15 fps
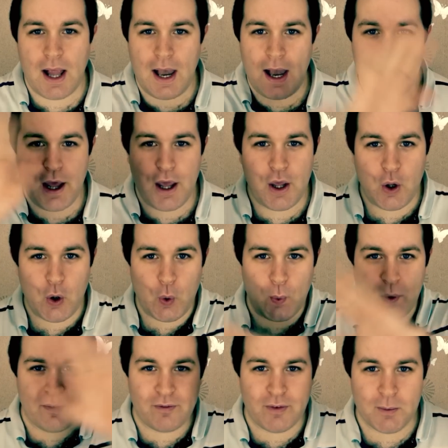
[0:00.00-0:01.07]
Hello,
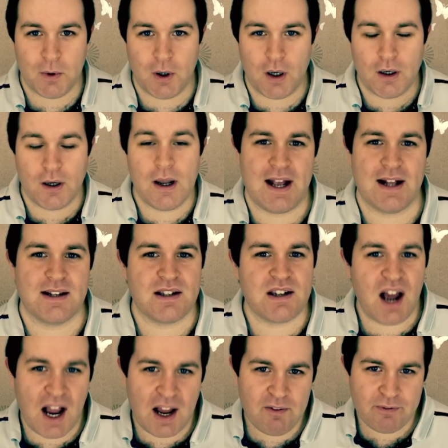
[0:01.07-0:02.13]
everyone. It's
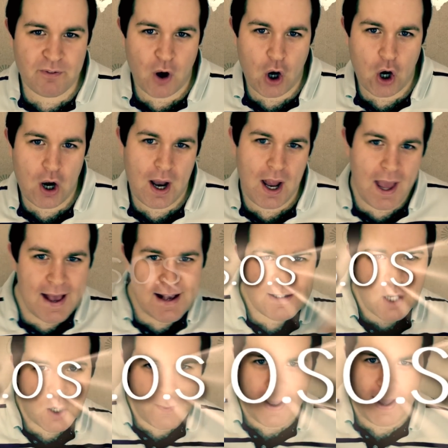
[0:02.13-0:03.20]
time for
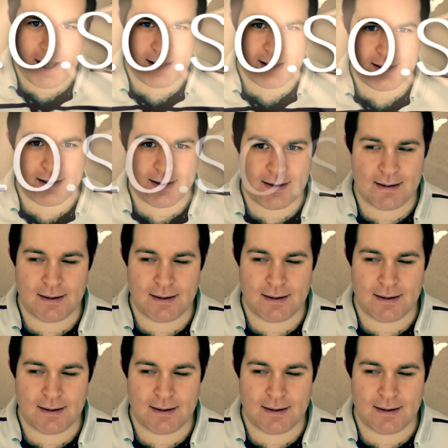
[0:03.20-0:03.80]
SOS.